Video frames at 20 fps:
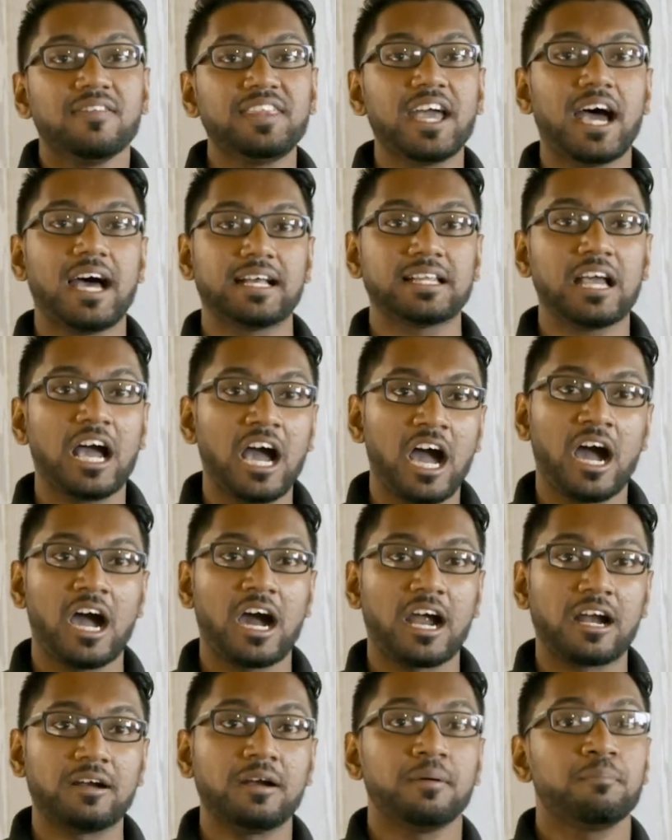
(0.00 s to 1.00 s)
that
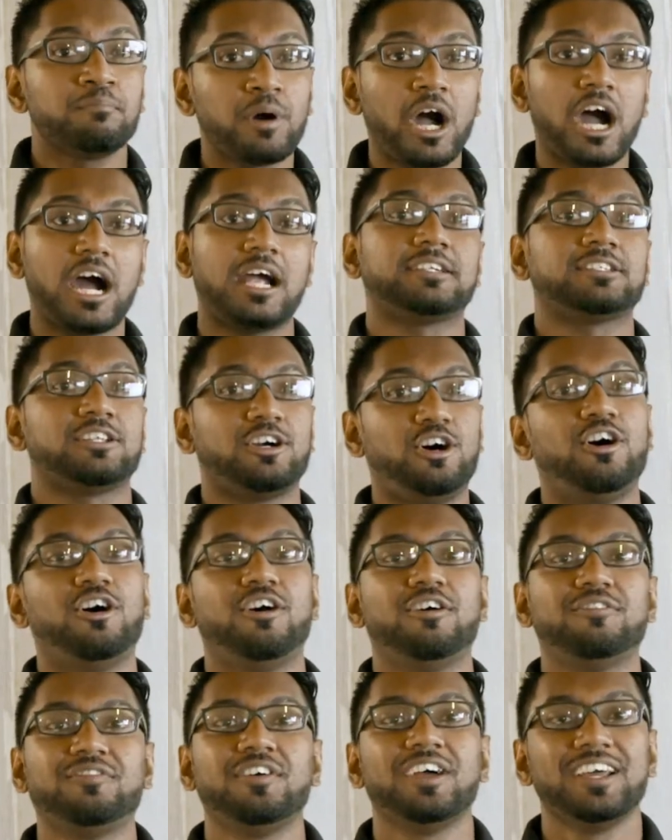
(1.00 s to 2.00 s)
are part
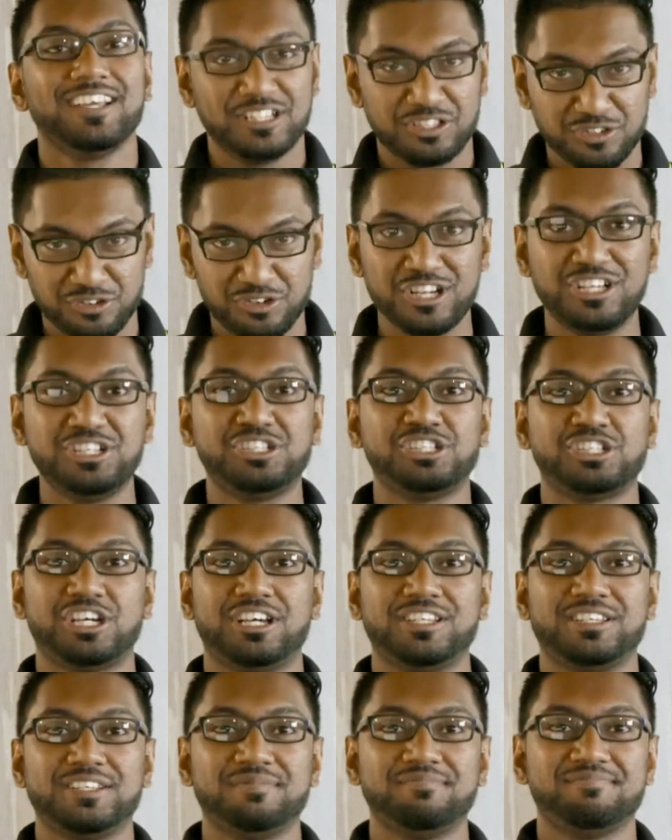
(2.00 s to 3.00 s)
of the
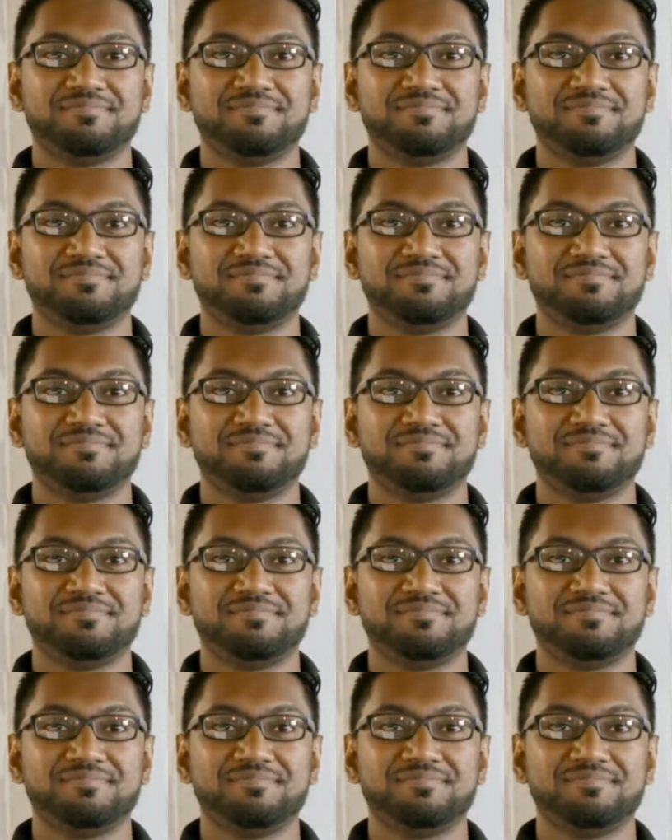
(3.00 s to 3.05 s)
region.